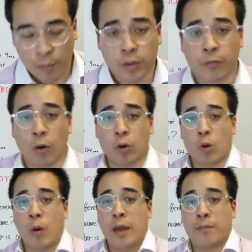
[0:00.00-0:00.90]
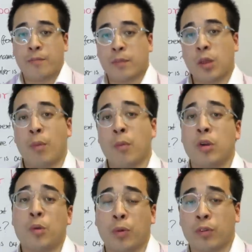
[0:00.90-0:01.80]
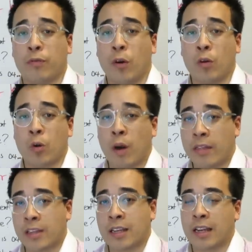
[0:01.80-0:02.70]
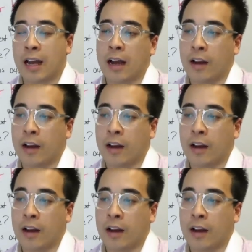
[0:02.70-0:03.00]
put the folder away. The moment you put the folder away, that's like,